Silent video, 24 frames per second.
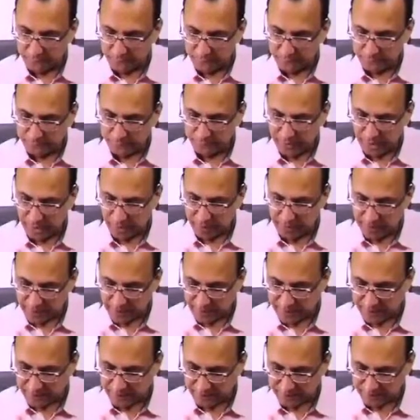pyramid
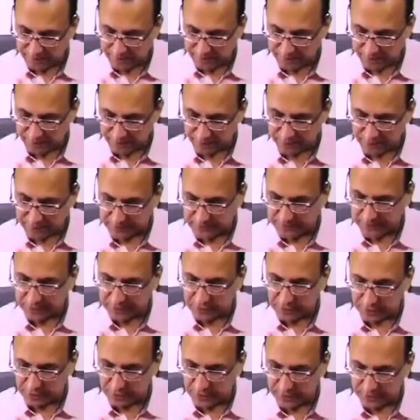here.
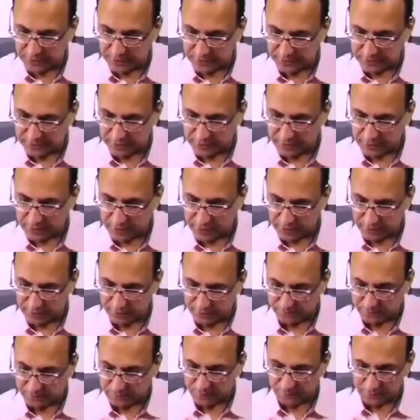Yes, that is the
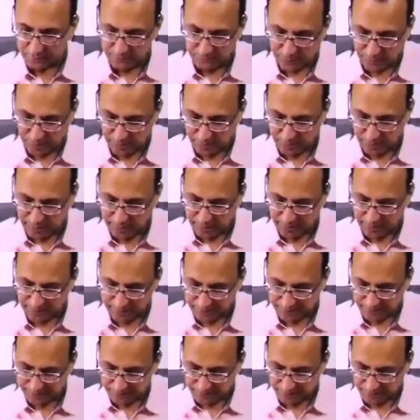pyramid here,
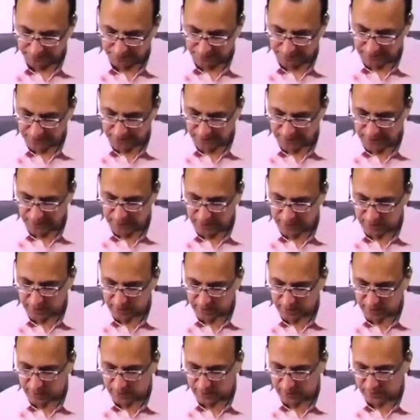and
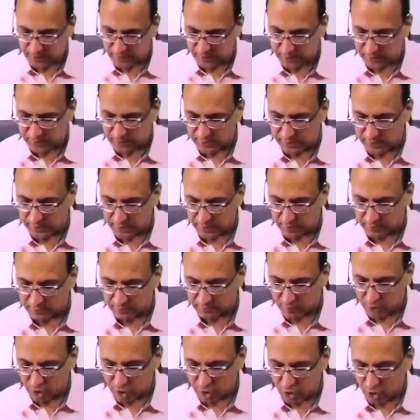this is the
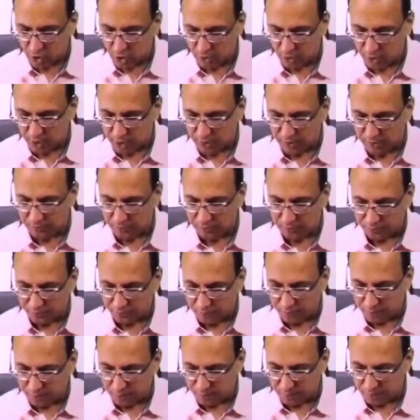olive
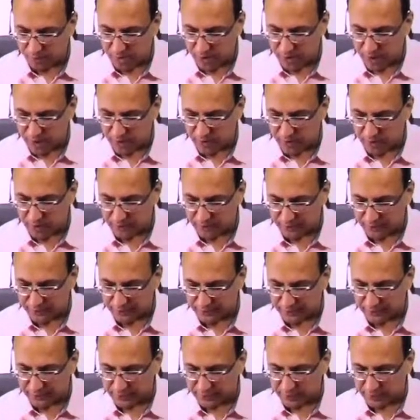behind that.
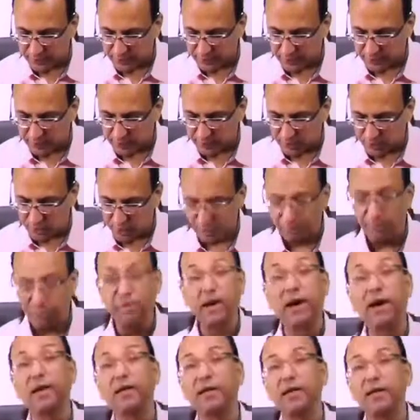Yes, that is the olive
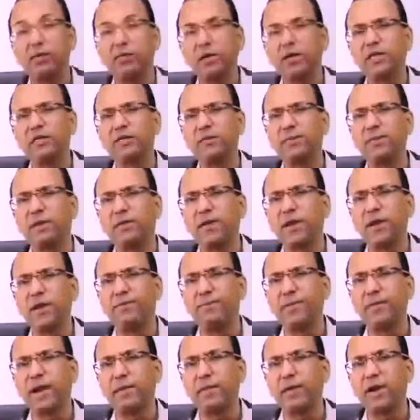behind that. What is between
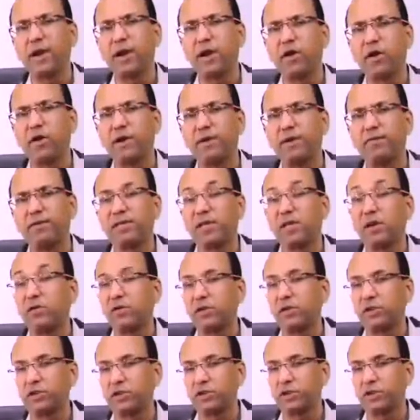pyramid and olive is a
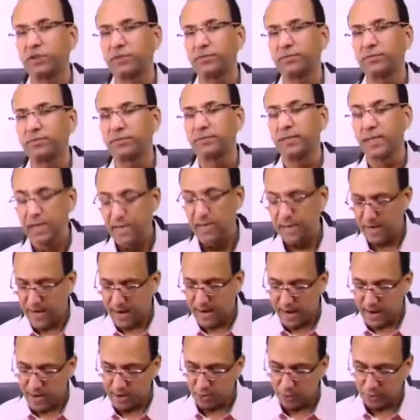question,
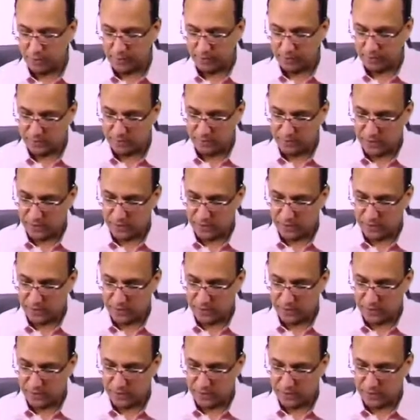and you tell